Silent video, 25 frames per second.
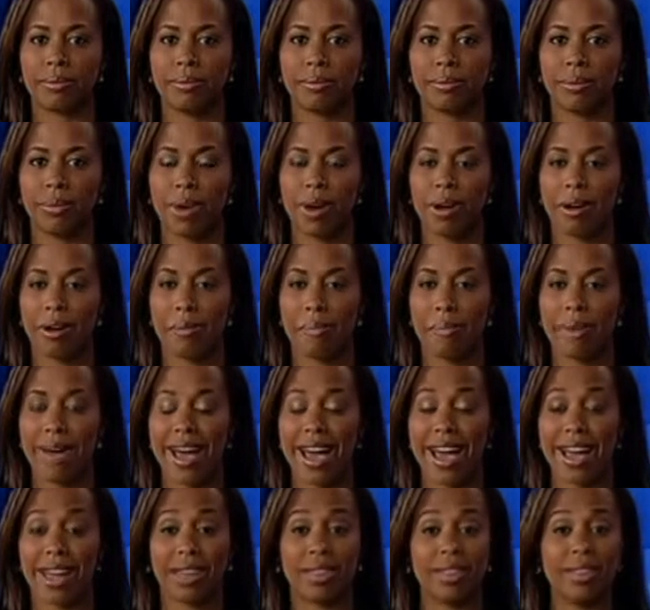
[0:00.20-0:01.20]
Welcome
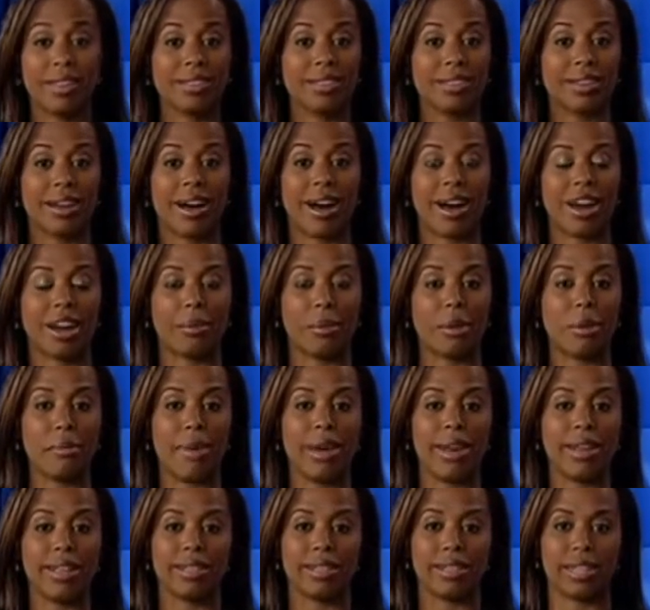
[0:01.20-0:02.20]
back. In this economy,
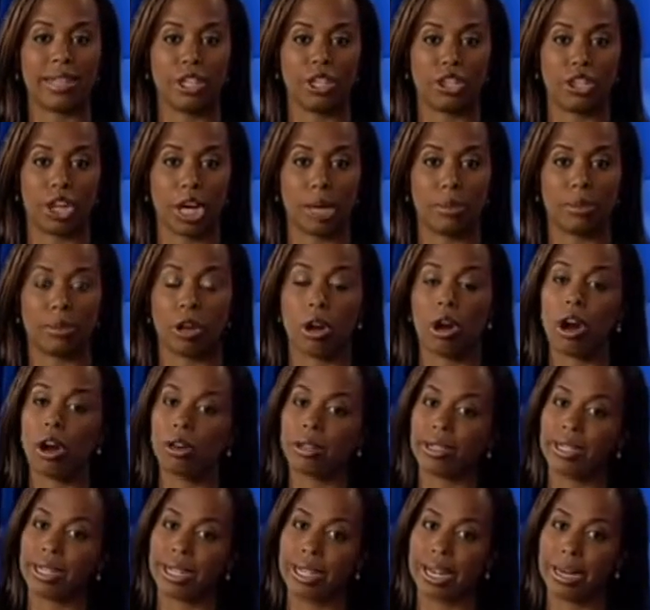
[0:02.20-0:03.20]
many say jobs are
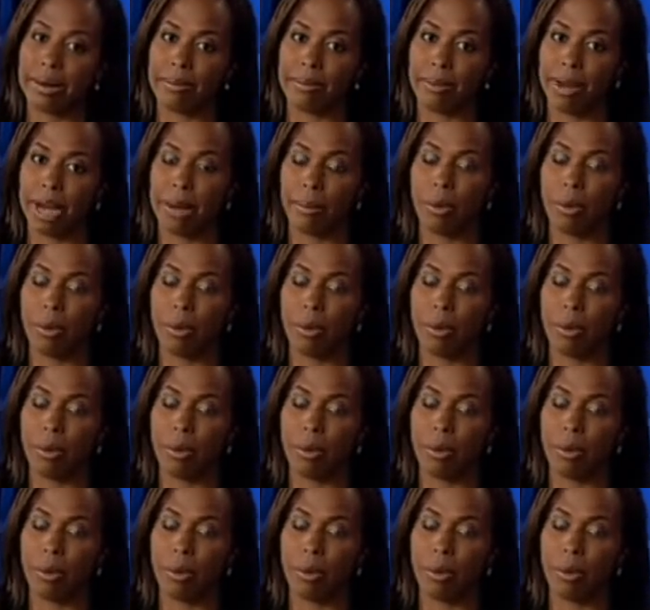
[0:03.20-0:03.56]
hard to come by,